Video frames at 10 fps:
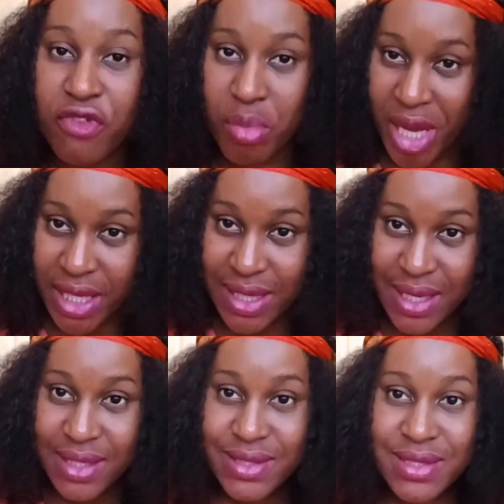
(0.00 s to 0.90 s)
for my
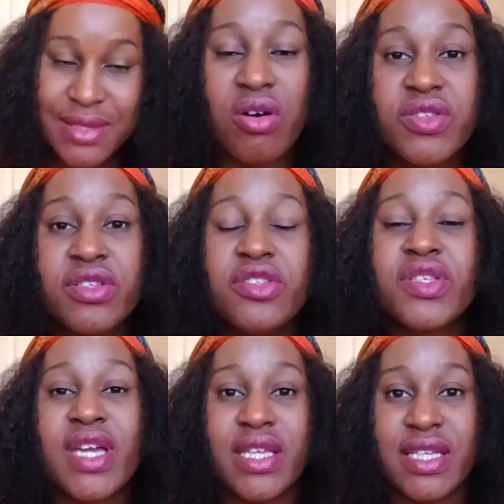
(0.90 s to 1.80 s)
kids, because you need
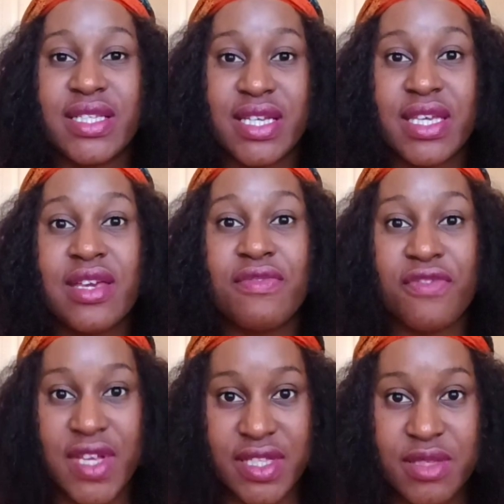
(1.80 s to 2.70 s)
to get a daycare
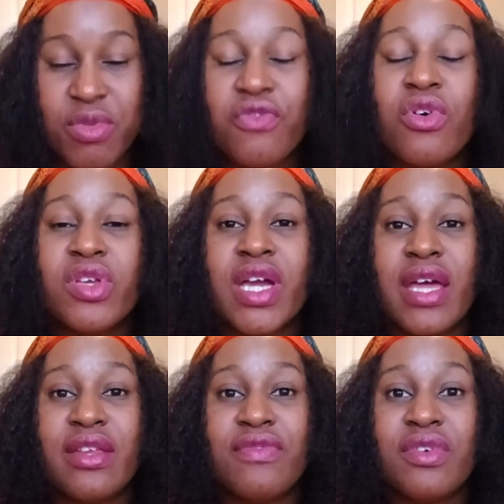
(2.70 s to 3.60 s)
first before you
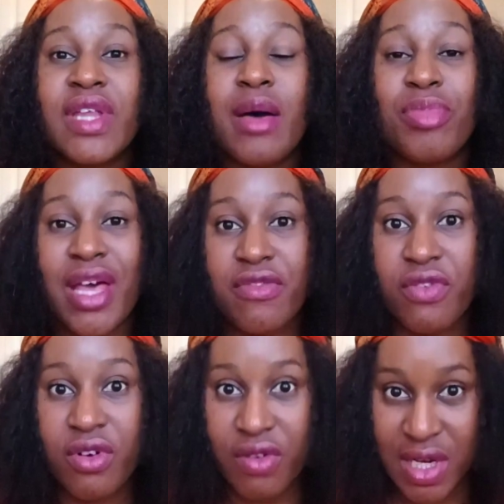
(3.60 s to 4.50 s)
can even apply
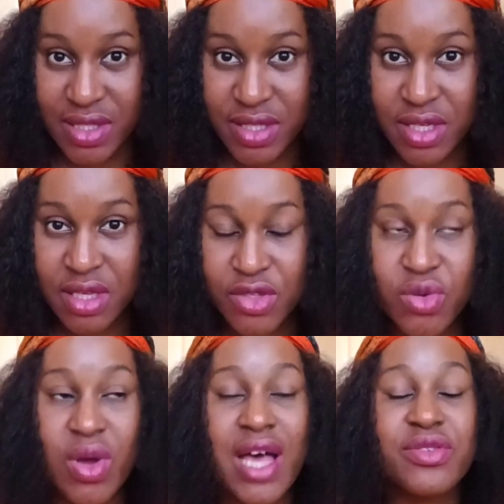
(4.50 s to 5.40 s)
for grants.
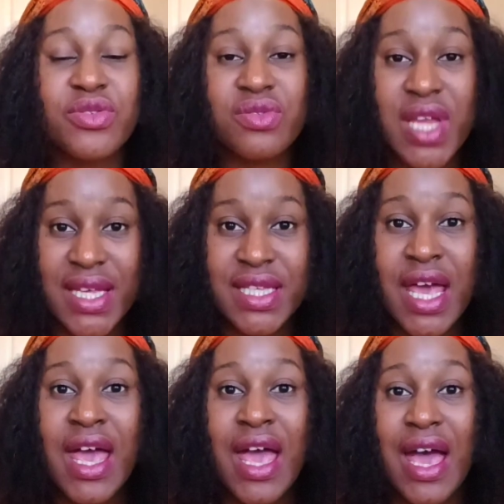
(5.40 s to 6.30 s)
So as soon as
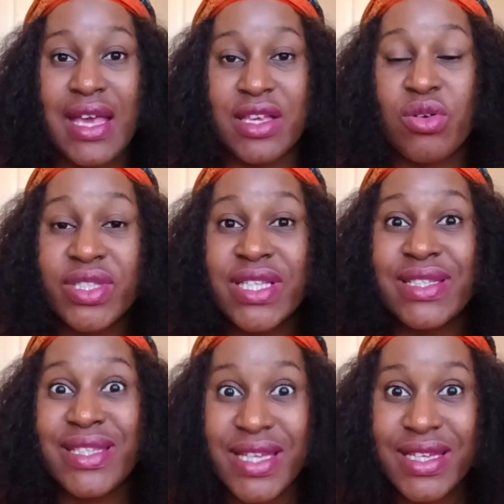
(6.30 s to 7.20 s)
I got a
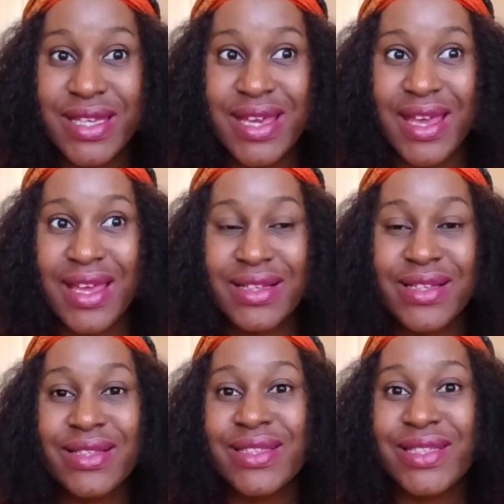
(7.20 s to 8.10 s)
daycare,
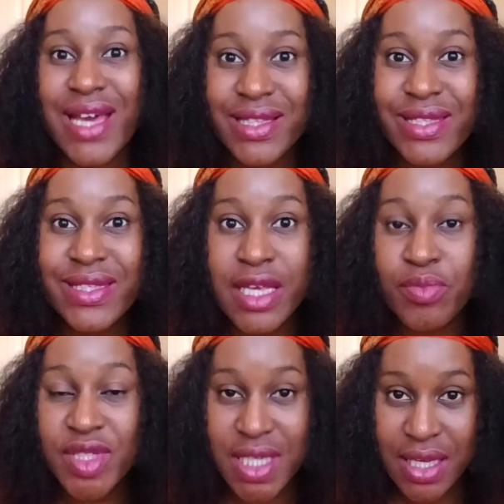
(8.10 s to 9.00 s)
that
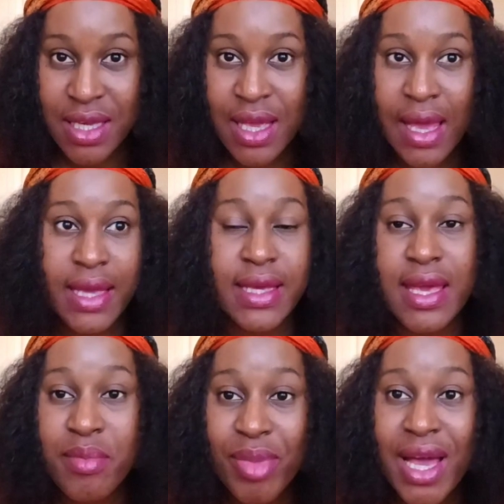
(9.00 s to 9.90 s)
same day I
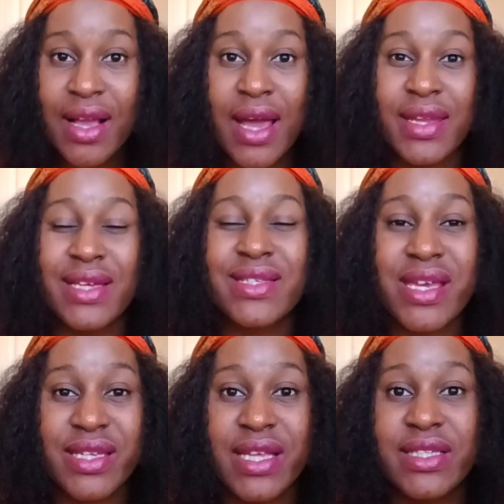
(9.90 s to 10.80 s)
came back and I
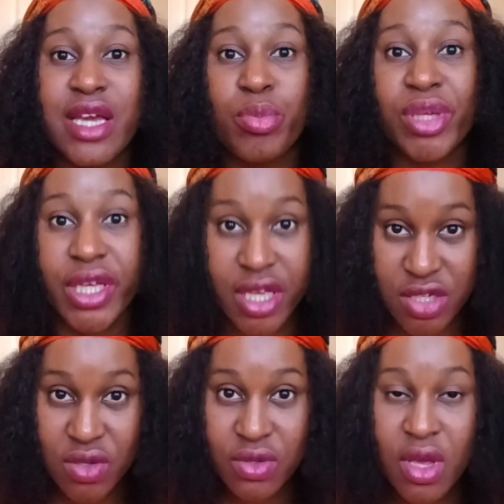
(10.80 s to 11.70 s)
tendered the
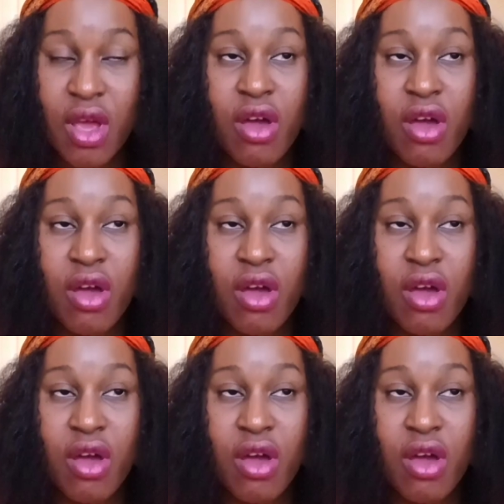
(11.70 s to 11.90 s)
application